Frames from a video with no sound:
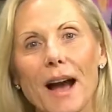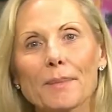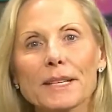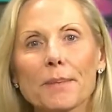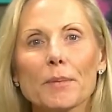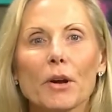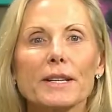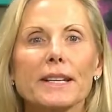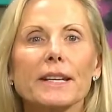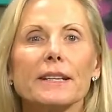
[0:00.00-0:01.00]
I'm Debbie
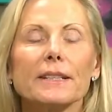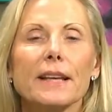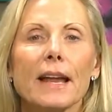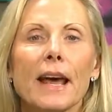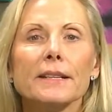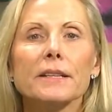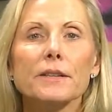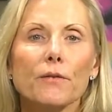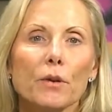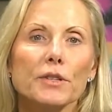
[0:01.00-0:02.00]
Martinez, and as
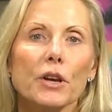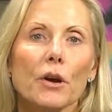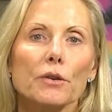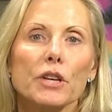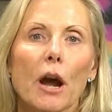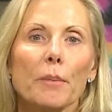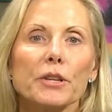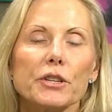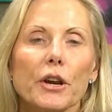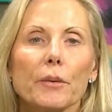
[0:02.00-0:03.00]
a divorce coach, I'll
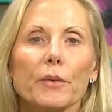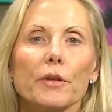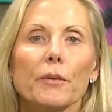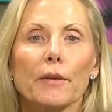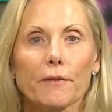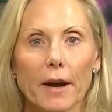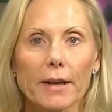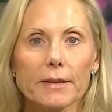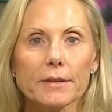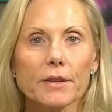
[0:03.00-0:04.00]
be sharing with you
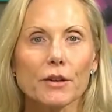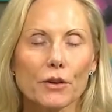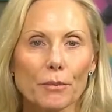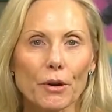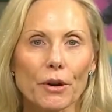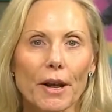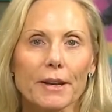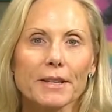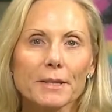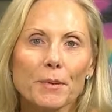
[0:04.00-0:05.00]
advice, humor,
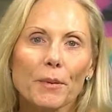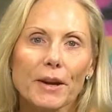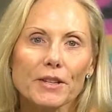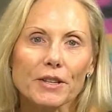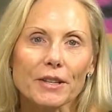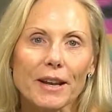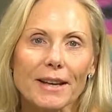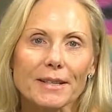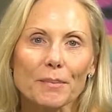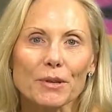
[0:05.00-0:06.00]
and inspiration
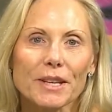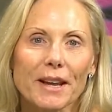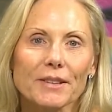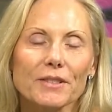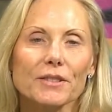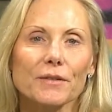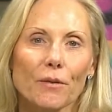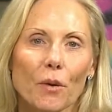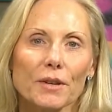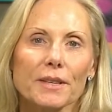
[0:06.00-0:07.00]
as it pertains to
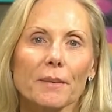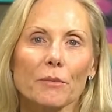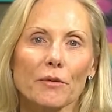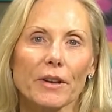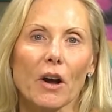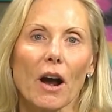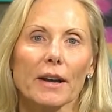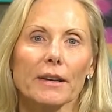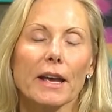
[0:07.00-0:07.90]
divorce and moving on.